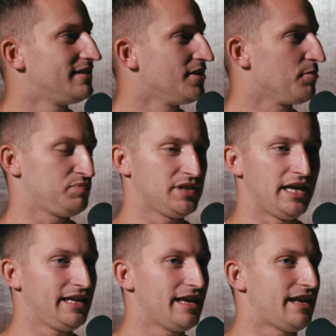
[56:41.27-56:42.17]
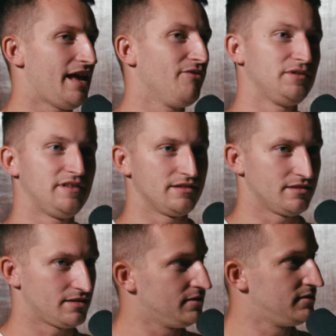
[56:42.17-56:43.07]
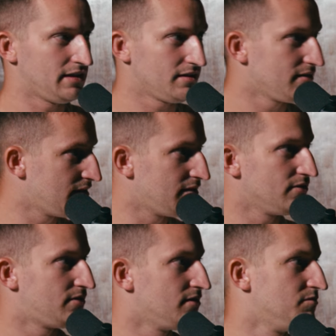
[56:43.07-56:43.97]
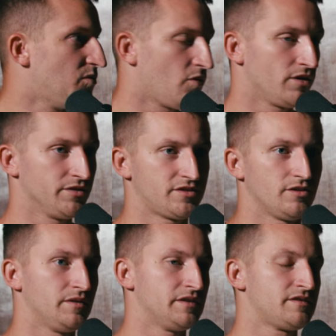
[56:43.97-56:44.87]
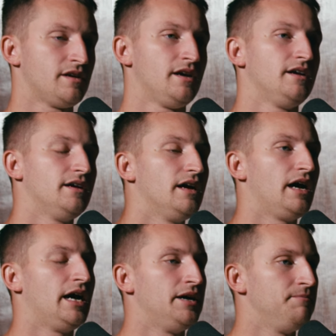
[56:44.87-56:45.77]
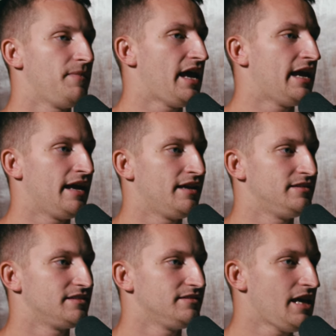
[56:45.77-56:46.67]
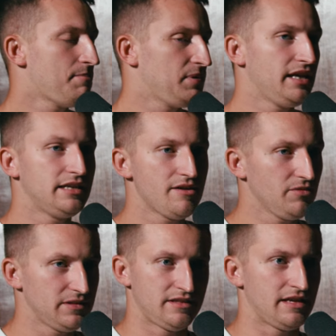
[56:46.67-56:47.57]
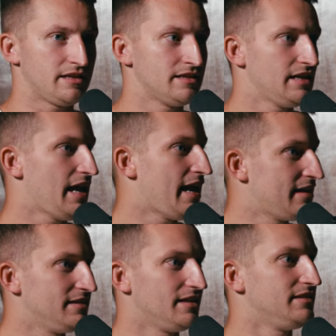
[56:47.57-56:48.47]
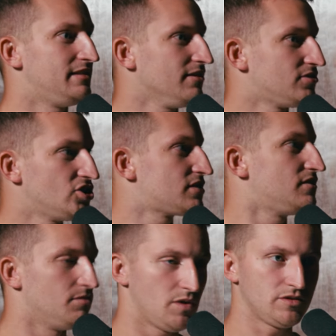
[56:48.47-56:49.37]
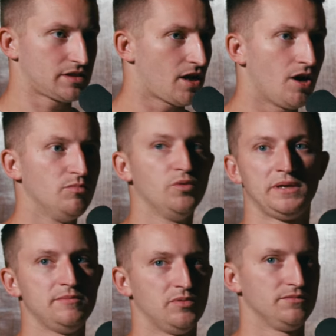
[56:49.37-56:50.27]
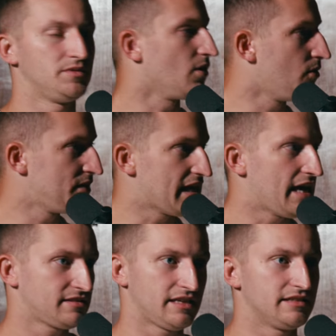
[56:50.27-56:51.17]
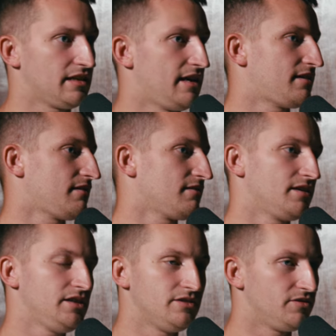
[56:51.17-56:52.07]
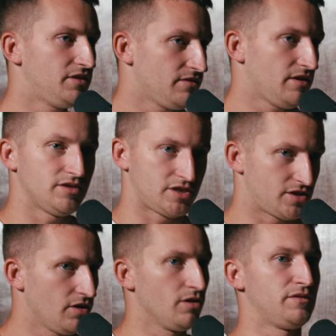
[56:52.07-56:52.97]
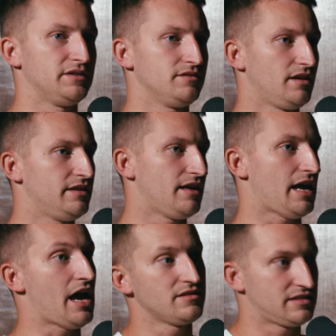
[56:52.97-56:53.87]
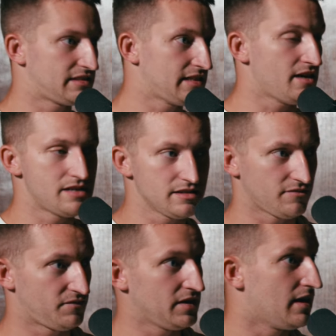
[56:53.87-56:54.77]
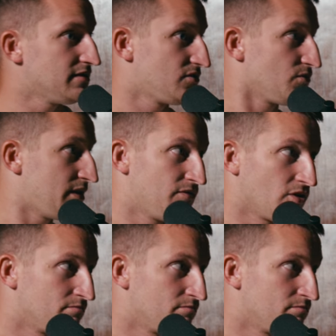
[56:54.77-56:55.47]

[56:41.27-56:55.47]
They're playing at everything, including, you know, the memorial service. And they play in everything. And they're just the most humble people. They're always asking, like, you know, they're there to serve. And how does it sound? How does it feel? How's the reverb?